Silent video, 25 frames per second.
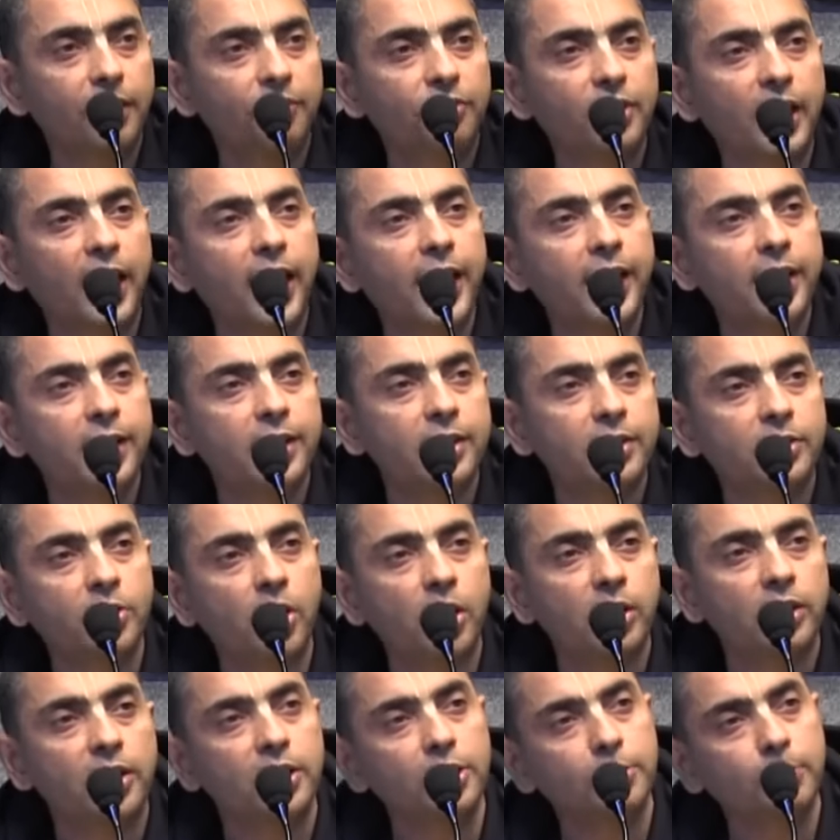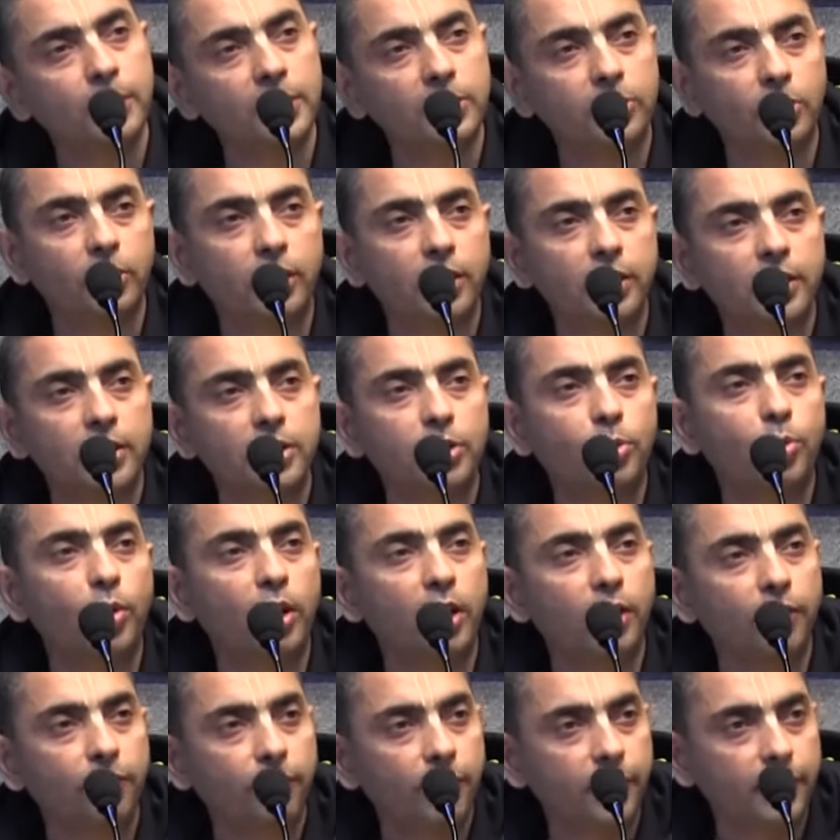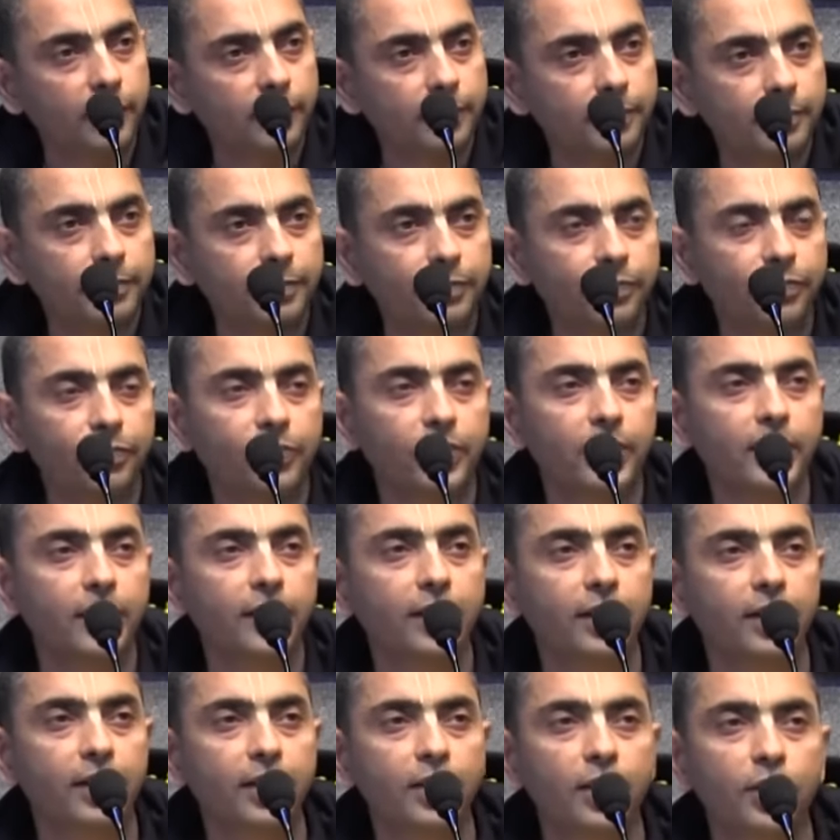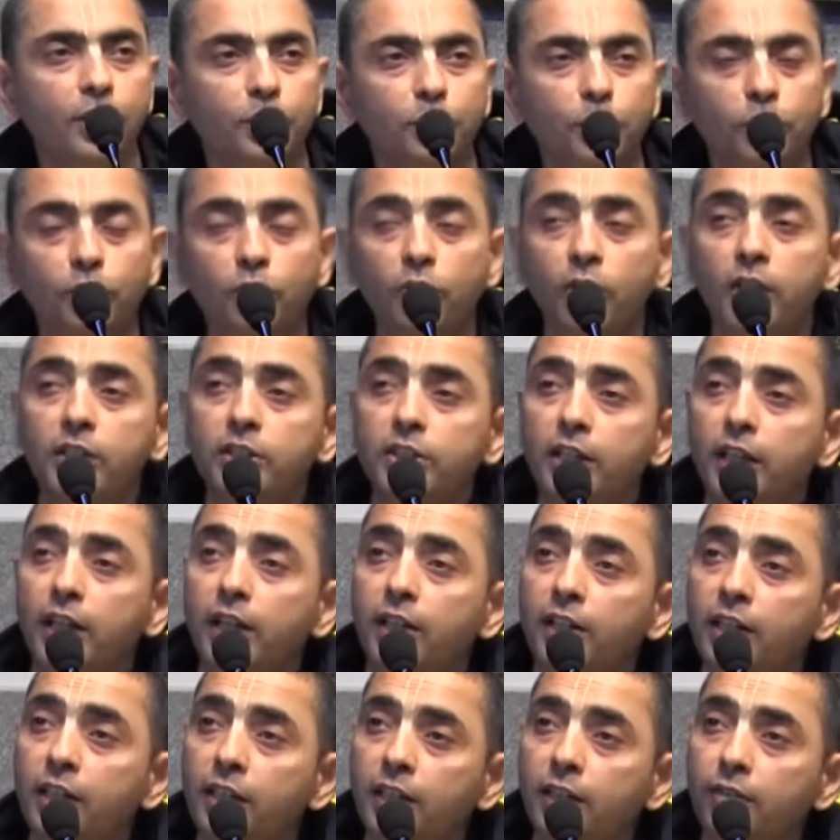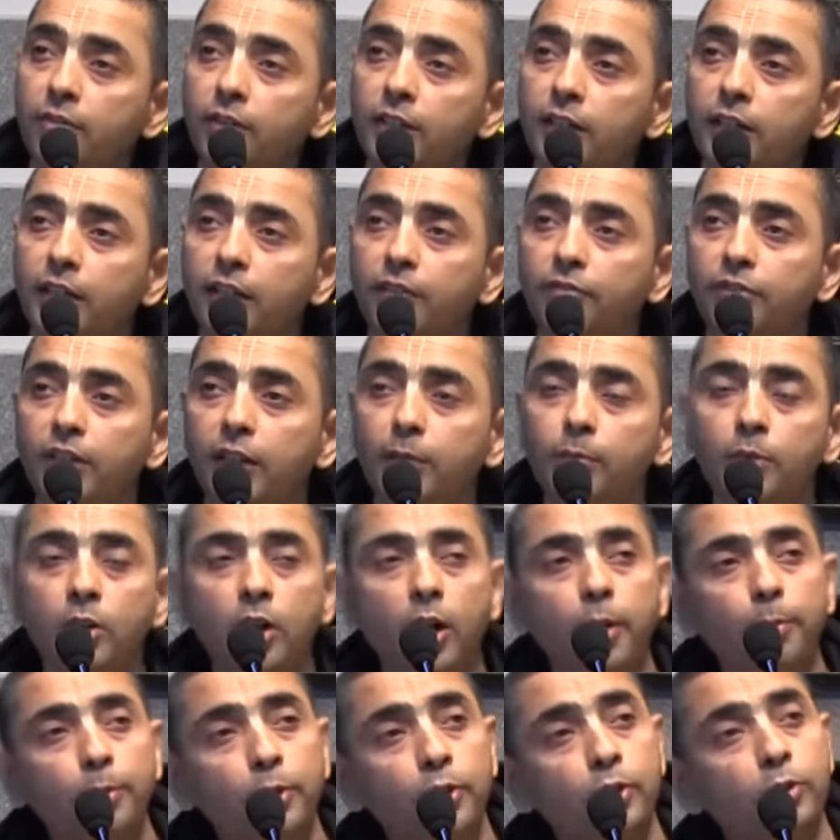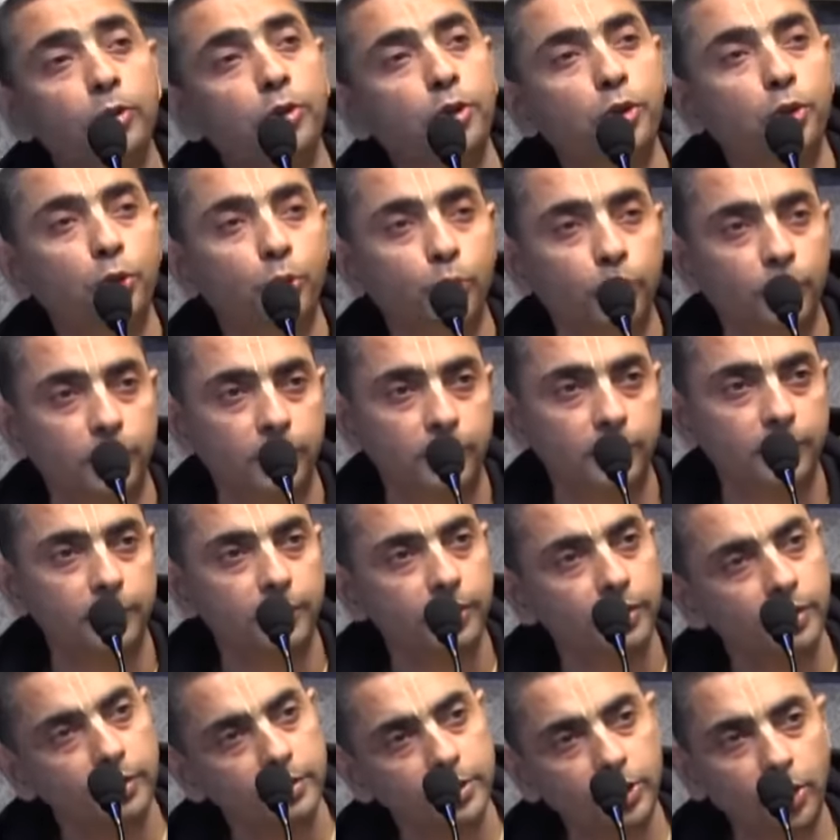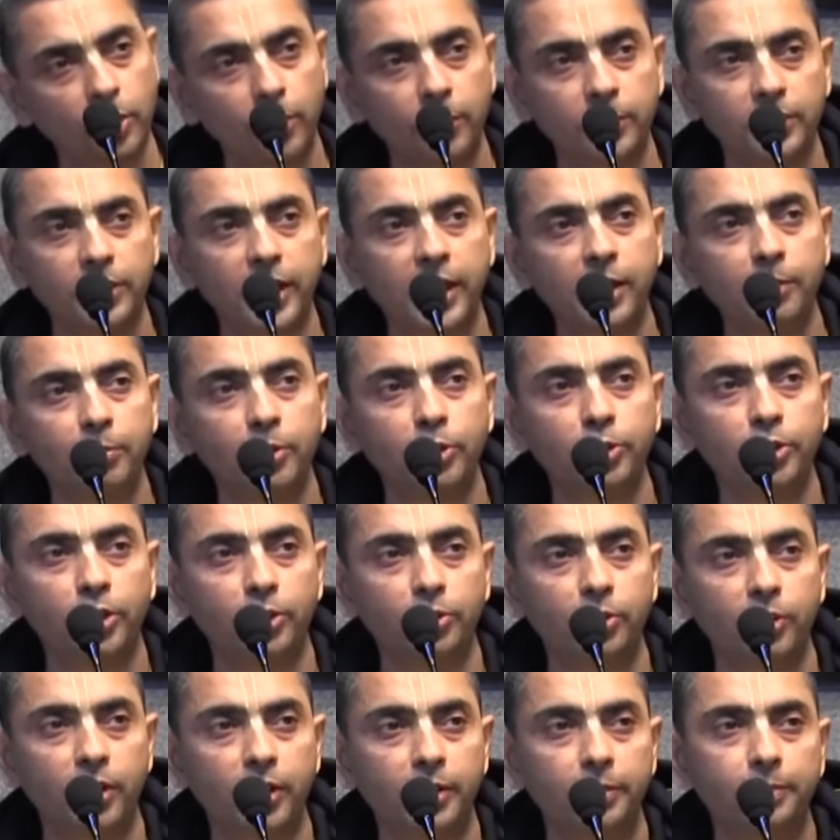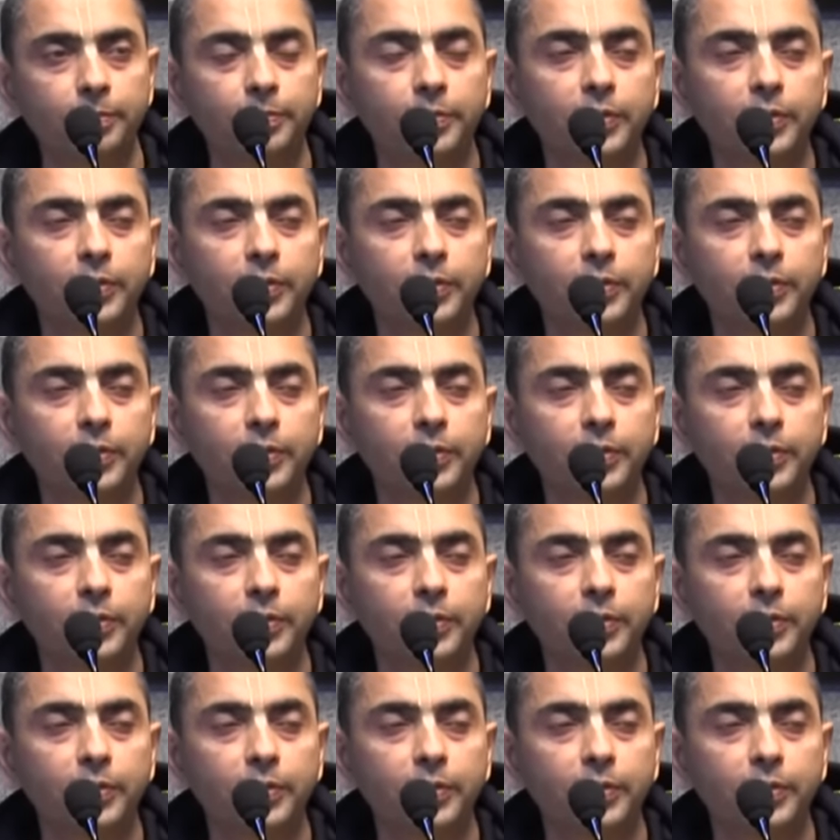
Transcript: if the height is not this much, okay, disqualified. So Dronacharya didn't even give them an opportunity to shoot. Chalo, side mein ho jao thoda.